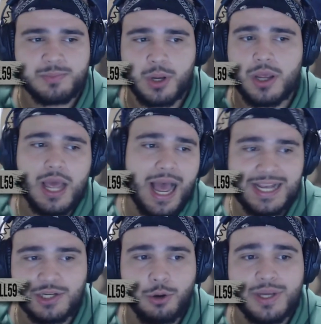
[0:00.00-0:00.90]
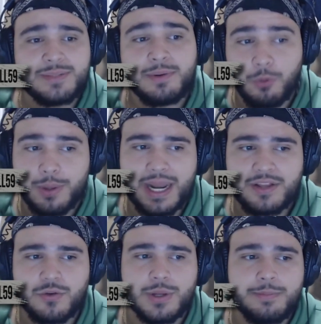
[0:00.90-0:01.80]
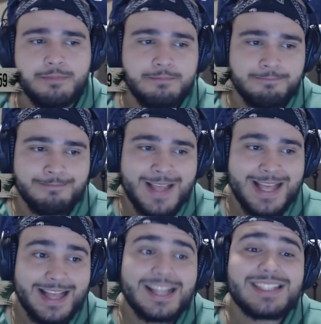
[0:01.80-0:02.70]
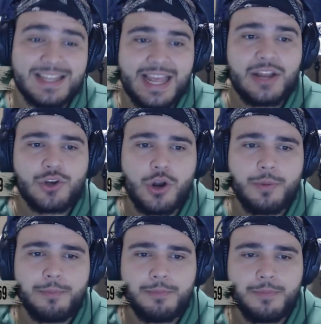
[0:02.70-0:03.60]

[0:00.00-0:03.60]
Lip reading: But as always, before we get into it, let's hit the intro.